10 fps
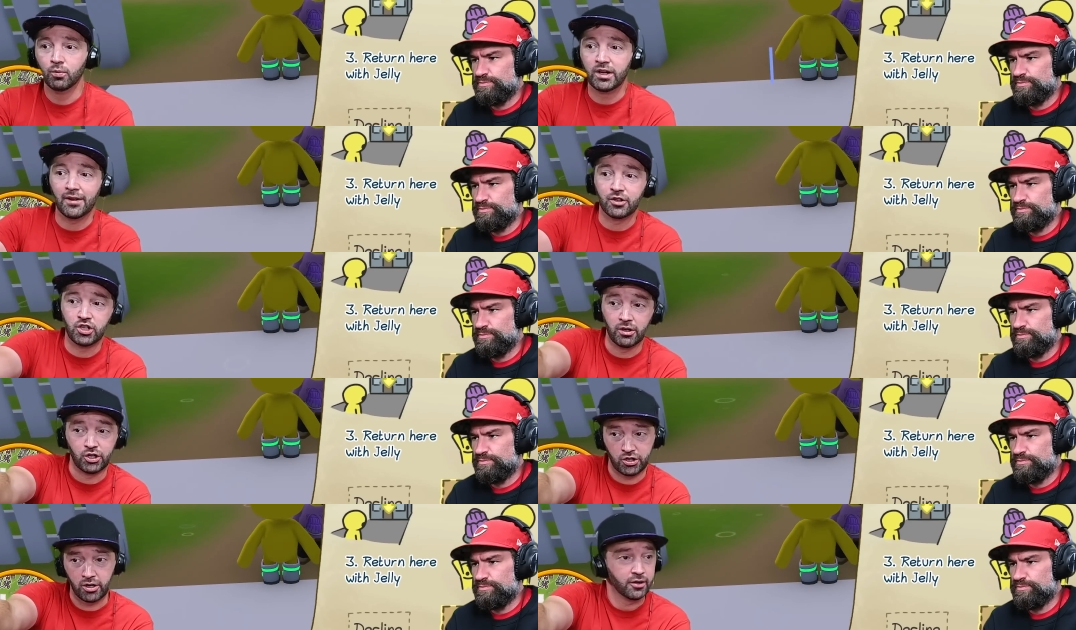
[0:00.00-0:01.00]
Speaker 1: We got the jelly
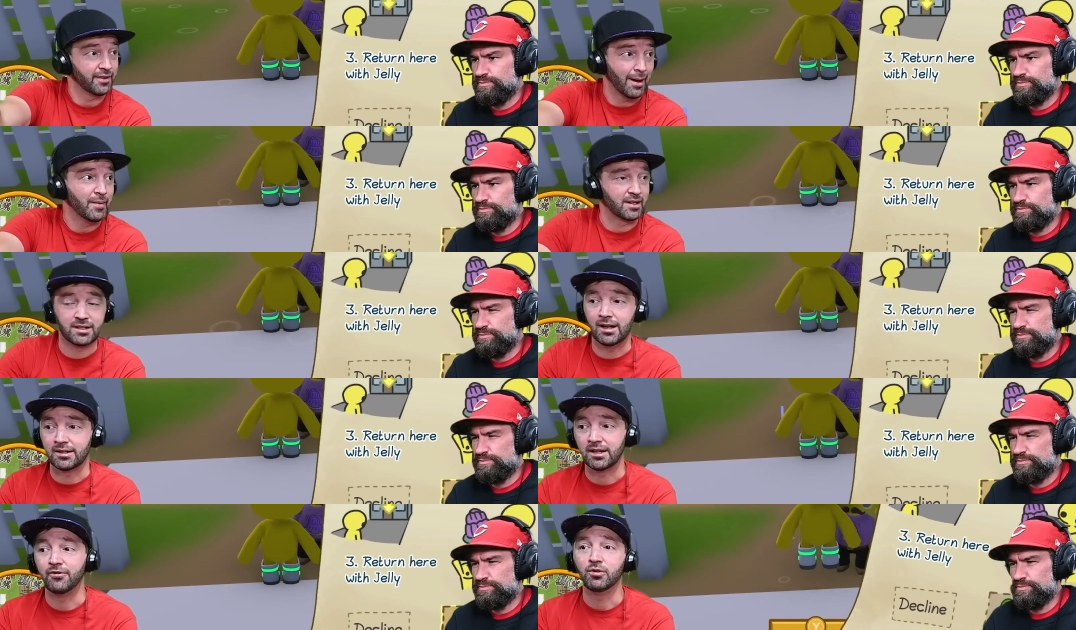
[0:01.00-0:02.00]
shirt. That makes
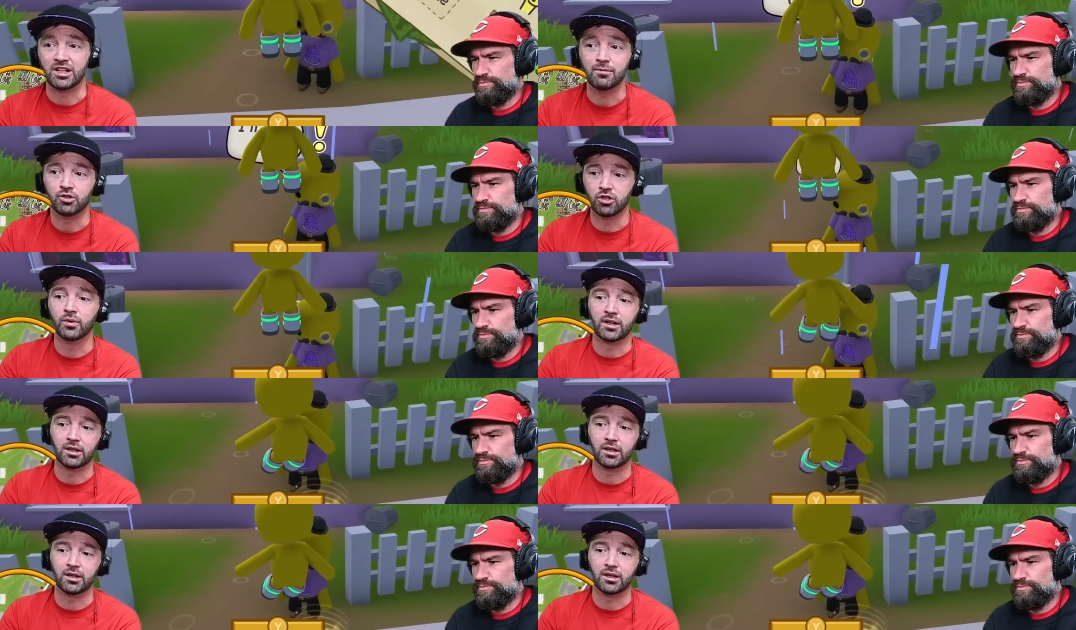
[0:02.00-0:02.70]
sense. If you keep doing